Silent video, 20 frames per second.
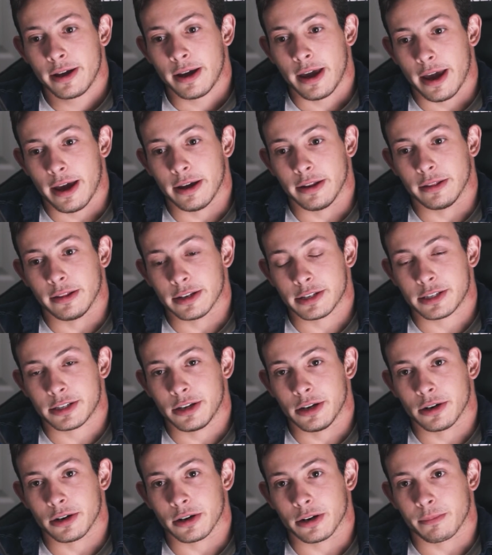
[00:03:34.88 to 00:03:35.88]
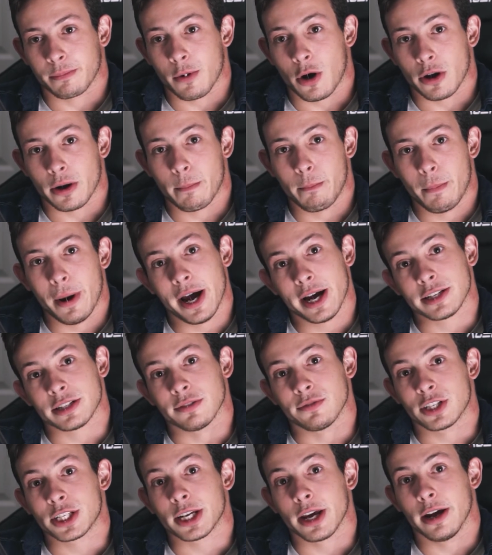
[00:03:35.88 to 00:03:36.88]
and this year on a
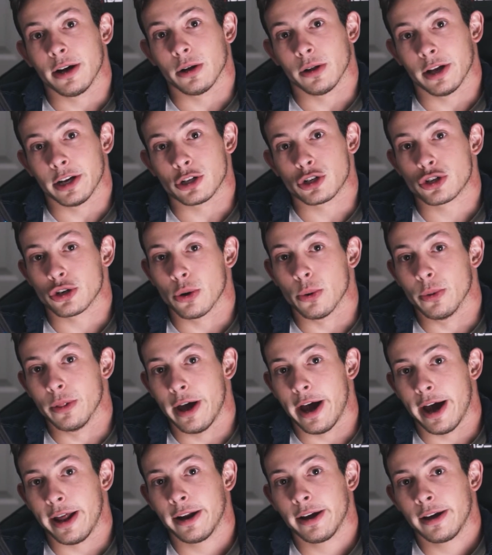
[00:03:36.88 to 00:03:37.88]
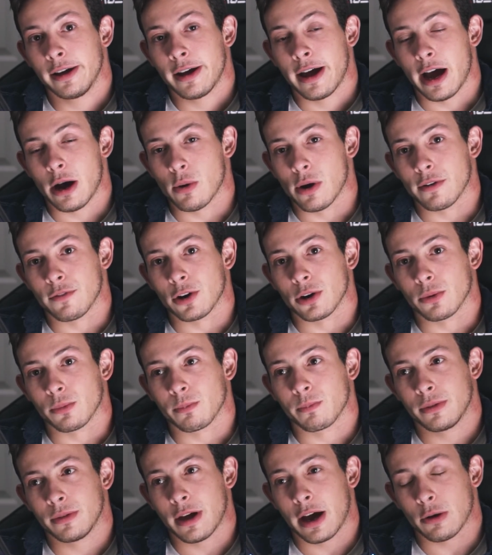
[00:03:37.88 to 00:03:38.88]
massive scale has shown that. However,
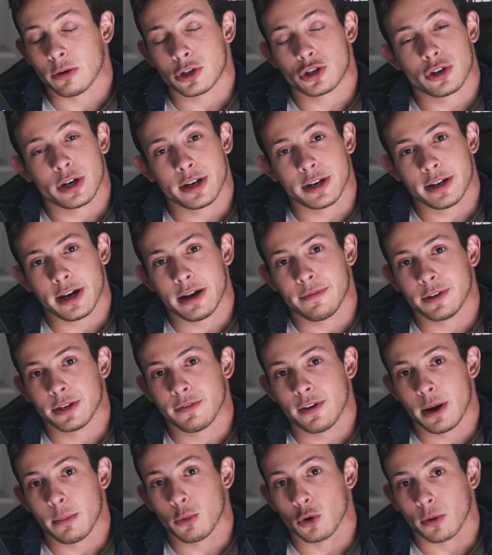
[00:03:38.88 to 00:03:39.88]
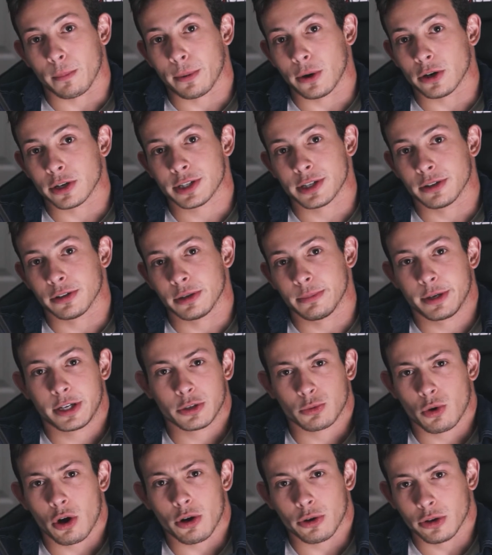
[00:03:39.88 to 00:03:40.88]
I was trying to dive into that more personally, because
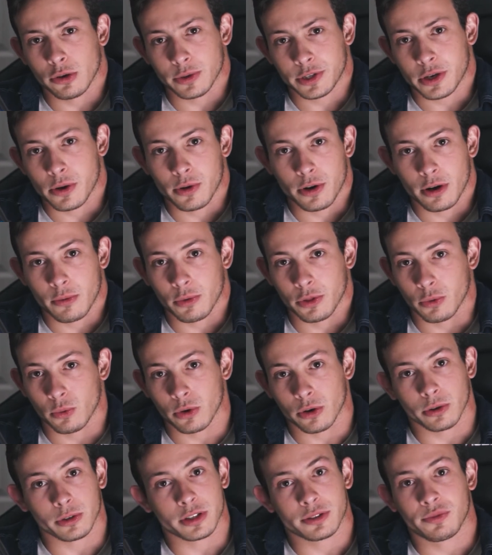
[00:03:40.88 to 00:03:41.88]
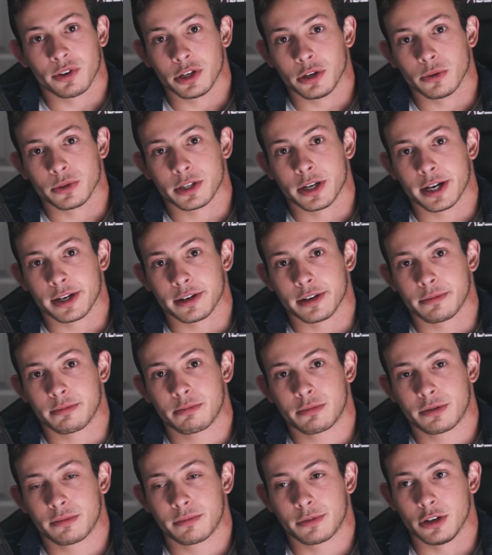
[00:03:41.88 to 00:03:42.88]
we all know what's going on with the world. This video is not going to,
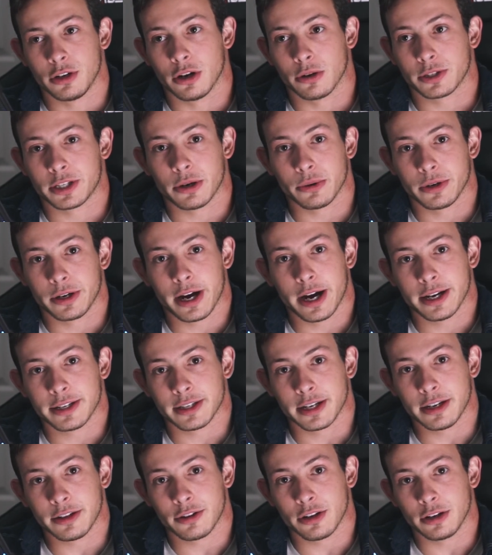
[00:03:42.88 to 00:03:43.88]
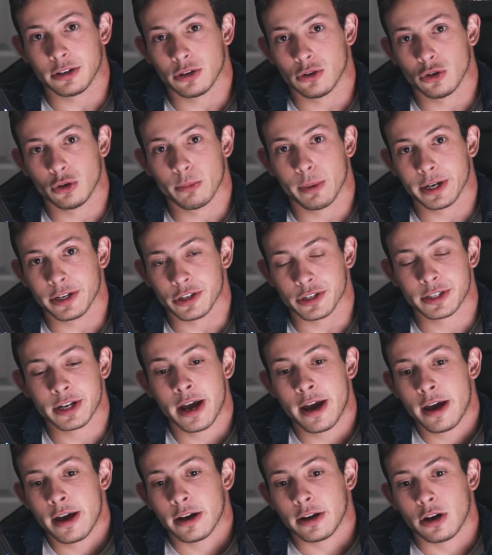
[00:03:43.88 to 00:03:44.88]
you know, tell you guys anything new by
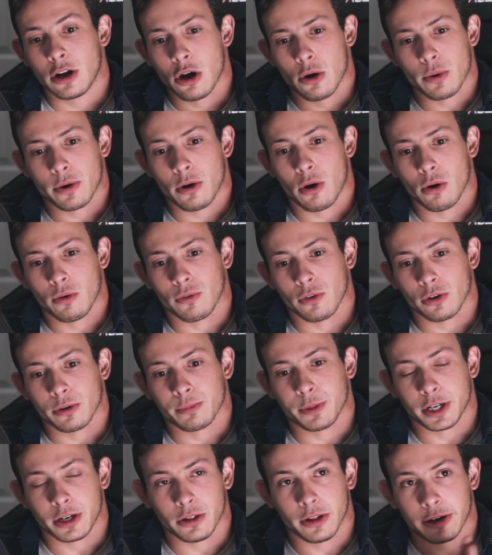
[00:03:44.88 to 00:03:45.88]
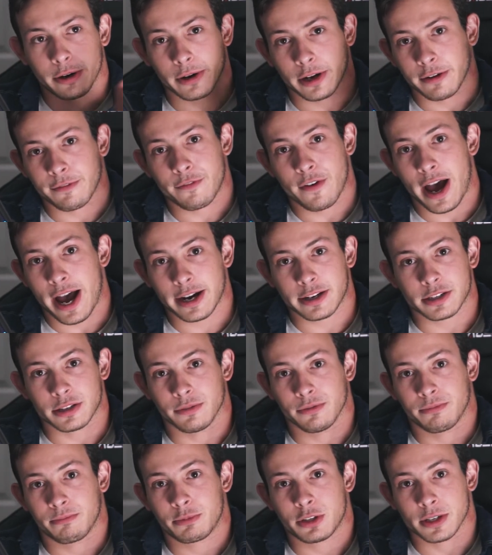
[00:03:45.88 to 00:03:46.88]
just going over the glaring facts
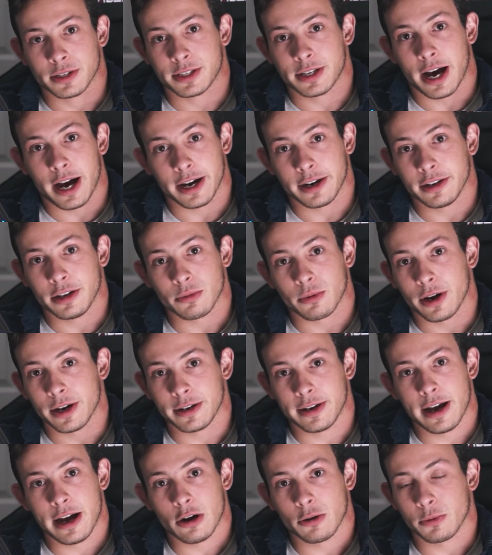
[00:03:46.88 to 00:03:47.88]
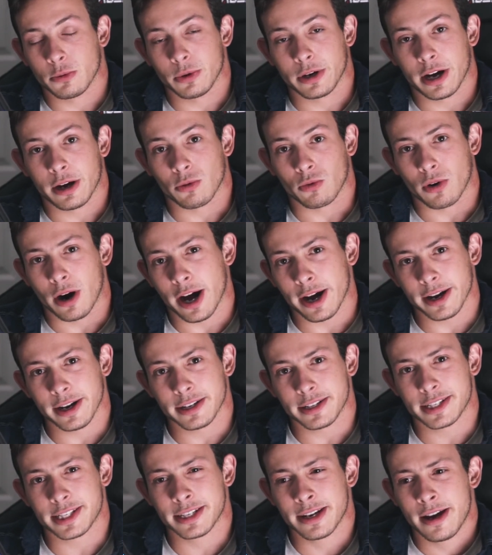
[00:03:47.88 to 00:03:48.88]
of society right now. I mean, we got
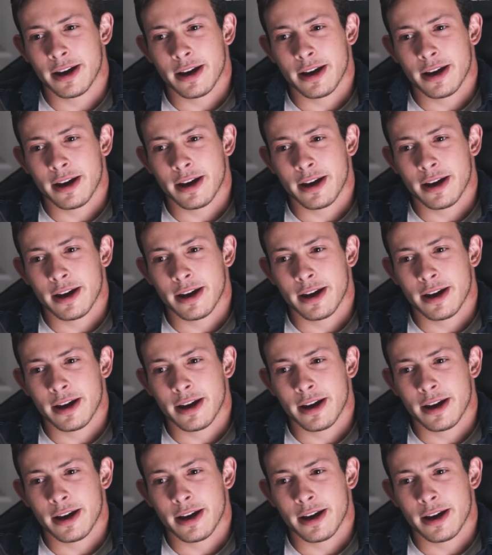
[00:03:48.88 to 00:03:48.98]
riots,